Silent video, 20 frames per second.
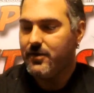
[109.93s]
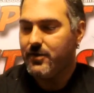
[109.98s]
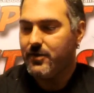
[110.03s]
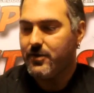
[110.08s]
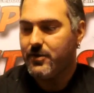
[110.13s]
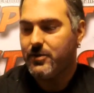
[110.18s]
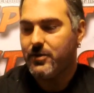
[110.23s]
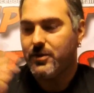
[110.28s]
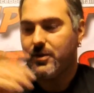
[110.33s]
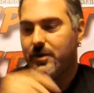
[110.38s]

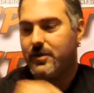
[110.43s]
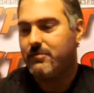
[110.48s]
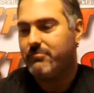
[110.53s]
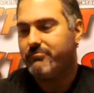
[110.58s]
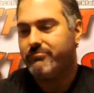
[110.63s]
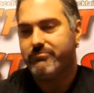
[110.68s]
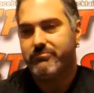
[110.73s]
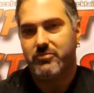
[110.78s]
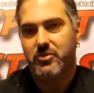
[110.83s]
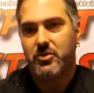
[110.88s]
It could
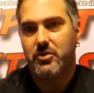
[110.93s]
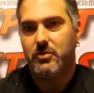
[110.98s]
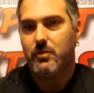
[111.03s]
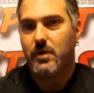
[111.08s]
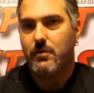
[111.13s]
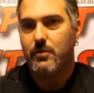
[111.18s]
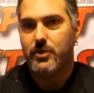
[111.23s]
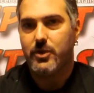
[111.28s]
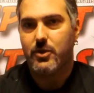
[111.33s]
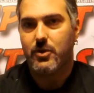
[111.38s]
have
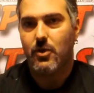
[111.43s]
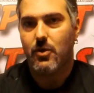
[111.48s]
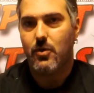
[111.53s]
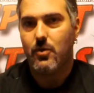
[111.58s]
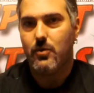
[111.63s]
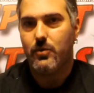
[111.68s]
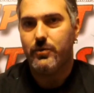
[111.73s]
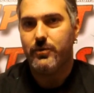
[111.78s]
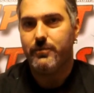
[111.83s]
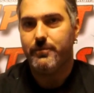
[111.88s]
went with the
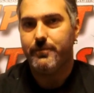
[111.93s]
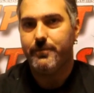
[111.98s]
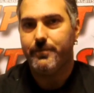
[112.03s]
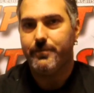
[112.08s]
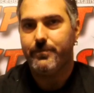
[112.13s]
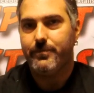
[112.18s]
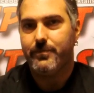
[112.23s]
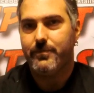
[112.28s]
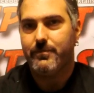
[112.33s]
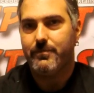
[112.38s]
gold,
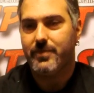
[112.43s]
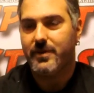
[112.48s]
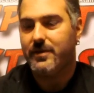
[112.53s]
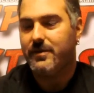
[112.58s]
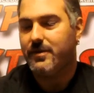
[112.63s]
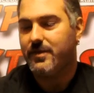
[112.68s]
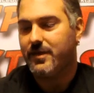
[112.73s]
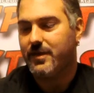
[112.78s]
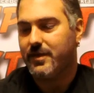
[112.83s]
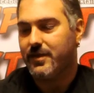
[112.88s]

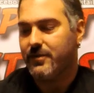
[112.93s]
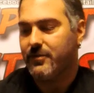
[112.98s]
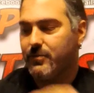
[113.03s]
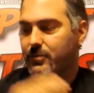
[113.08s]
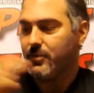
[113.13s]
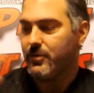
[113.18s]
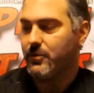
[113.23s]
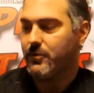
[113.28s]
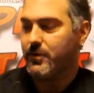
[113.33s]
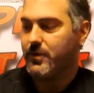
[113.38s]
but the thing is,
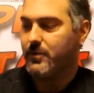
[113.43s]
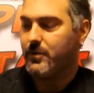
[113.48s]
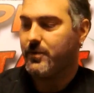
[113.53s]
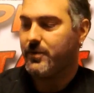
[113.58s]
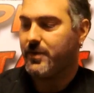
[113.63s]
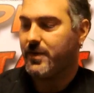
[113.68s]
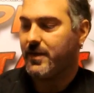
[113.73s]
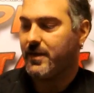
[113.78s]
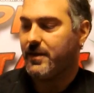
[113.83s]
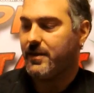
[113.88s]
we're going
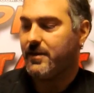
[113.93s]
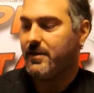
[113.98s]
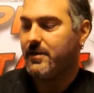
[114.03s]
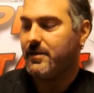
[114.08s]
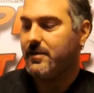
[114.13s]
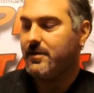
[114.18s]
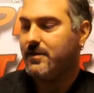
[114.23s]
with a...